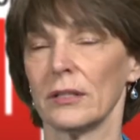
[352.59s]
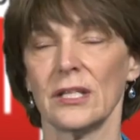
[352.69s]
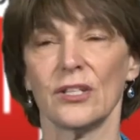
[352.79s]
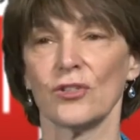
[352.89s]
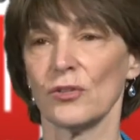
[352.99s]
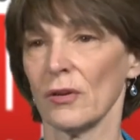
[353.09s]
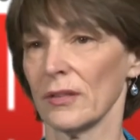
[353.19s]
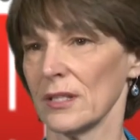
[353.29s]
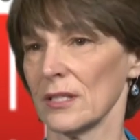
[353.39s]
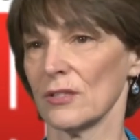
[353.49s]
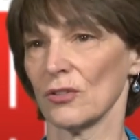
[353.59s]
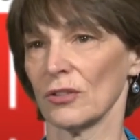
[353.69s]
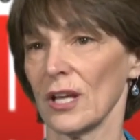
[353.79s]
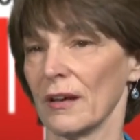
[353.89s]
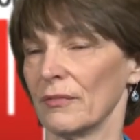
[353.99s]
teachers throughout the
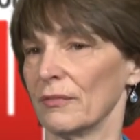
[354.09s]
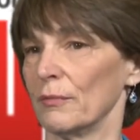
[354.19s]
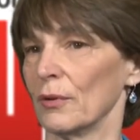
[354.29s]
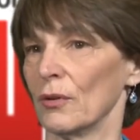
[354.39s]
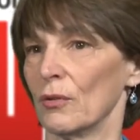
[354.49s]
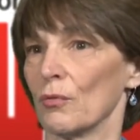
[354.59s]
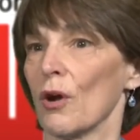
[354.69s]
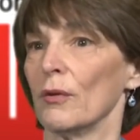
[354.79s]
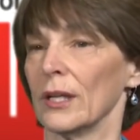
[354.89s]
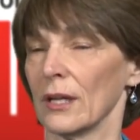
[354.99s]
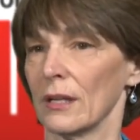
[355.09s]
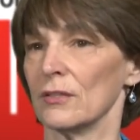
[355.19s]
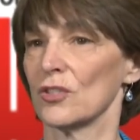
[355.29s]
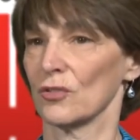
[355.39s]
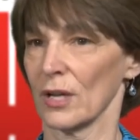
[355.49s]
district have growing
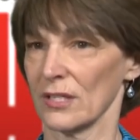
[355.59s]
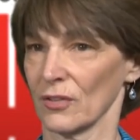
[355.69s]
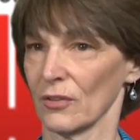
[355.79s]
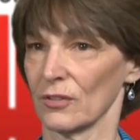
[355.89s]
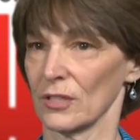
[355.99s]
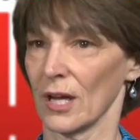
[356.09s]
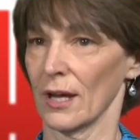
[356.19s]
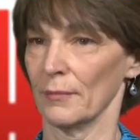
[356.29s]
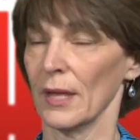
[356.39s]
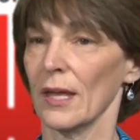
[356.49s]
constraints on their time.